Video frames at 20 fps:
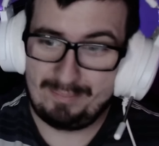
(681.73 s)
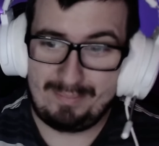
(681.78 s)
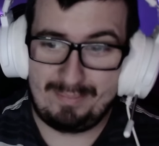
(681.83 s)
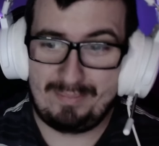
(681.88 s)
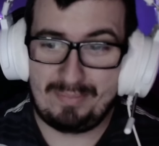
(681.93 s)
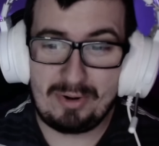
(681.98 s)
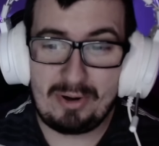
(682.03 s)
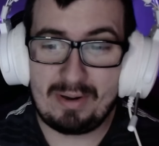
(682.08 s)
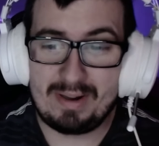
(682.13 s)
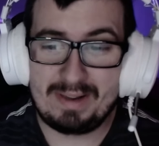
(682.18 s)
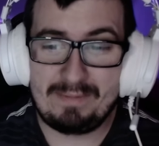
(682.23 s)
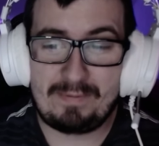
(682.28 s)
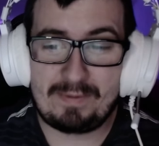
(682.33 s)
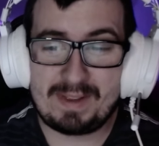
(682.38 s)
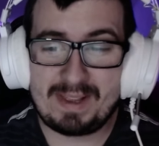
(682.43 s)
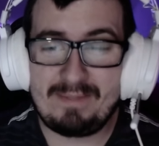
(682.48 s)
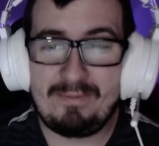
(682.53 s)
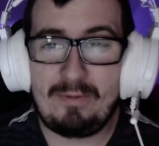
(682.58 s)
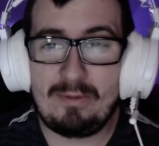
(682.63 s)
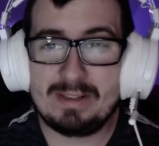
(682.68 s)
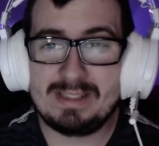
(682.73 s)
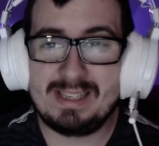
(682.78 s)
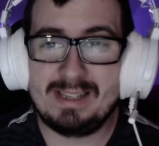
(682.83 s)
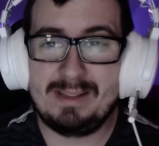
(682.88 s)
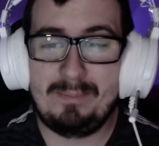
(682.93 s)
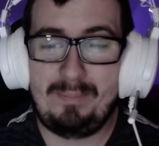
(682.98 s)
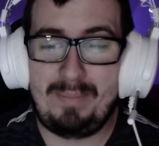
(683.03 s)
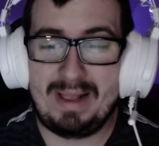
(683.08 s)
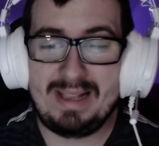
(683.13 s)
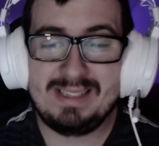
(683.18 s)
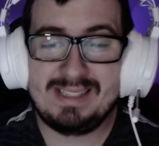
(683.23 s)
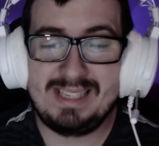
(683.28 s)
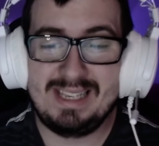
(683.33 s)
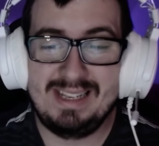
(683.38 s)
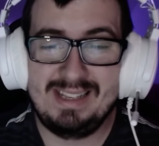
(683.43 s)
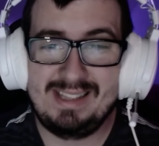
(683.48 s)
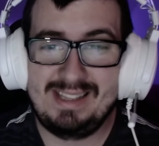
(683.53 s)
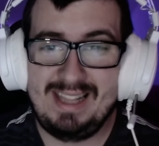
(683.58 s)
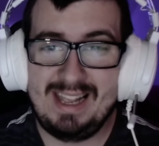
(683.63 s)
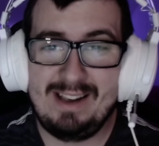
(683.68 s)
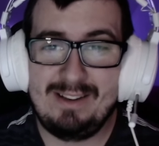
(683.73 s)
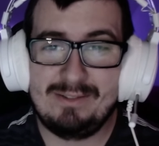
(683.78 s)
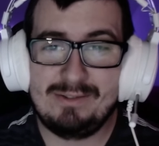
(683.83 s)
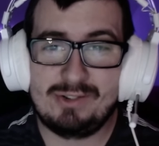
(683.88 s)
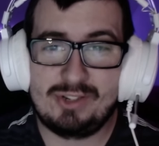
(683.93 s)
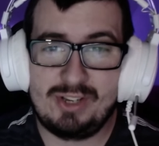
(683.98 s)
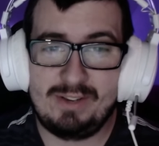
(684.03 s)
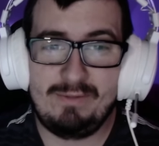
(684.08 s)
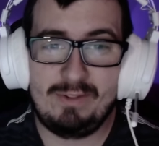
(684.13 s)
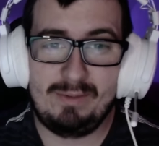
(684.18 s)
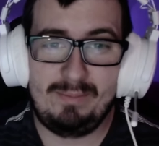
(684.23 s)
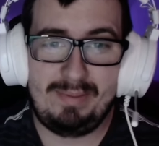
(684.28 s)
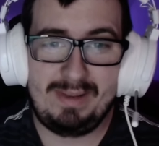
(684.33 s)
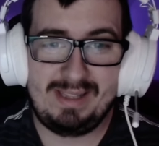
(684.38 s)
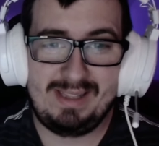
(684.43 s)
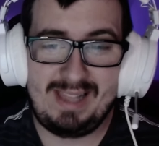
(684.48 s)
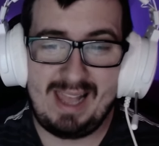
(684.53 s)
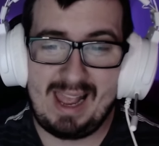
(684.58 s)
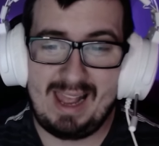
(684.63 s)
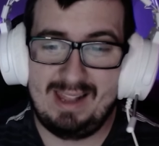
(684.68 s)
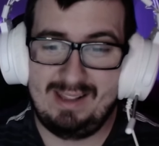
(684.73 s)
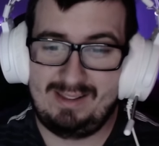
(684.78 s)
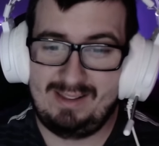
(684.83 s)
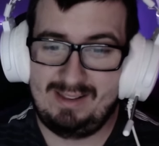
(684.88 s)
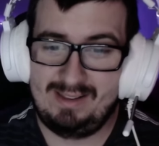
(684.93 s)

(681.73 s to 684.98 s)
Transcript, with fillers: Bro, if he wasn't passing there, she would be dead.